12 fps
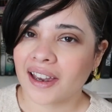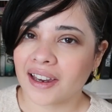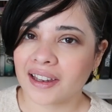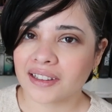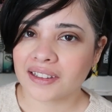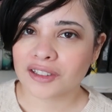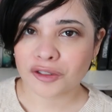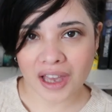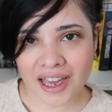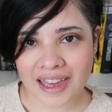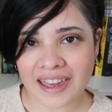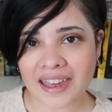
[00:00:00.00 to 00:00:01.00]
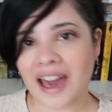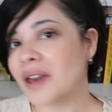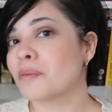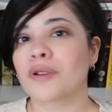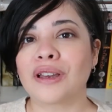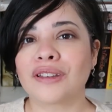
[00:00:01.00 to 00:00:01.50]
And today I
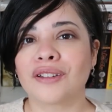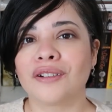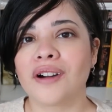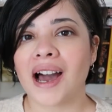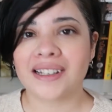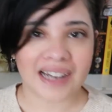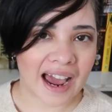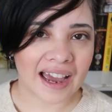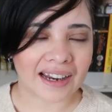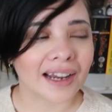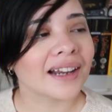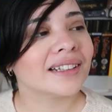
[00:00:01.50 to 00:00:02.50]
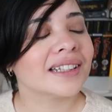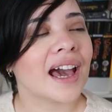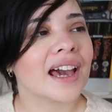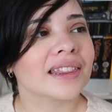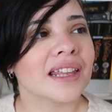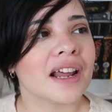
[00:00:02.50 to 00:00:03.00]
bring you a tag, and a
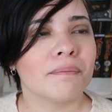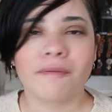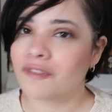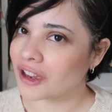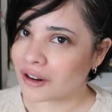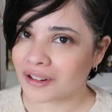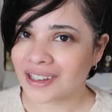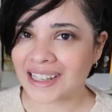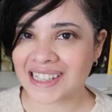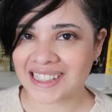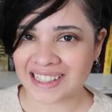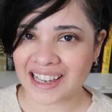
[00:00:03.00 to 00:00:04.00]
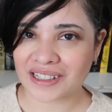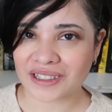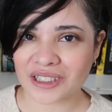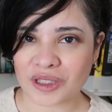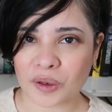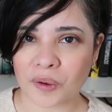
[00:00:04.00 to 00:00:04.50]
tag that I'm very excited
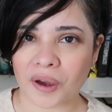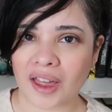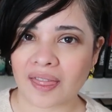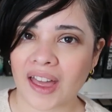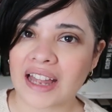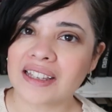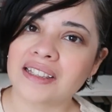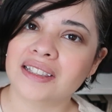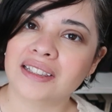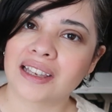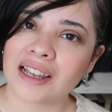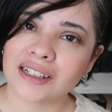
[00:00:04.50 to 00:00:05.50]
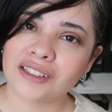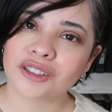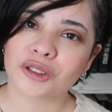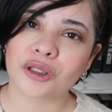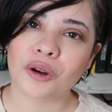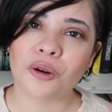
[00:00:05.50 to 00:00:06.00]
to do, and that is getting
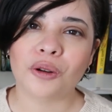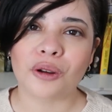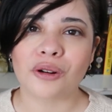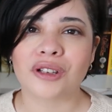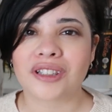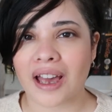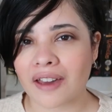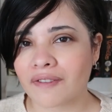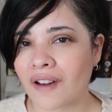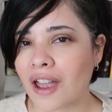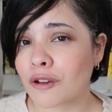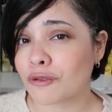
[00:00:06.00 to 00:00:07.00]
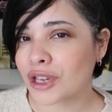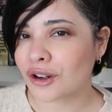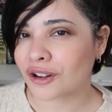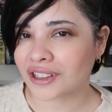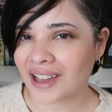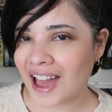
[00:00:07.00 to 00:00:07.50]
to know your sci-fi
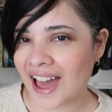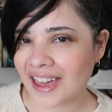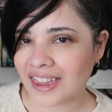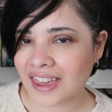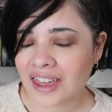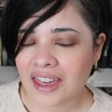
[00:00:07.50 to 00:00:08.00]
reader tag.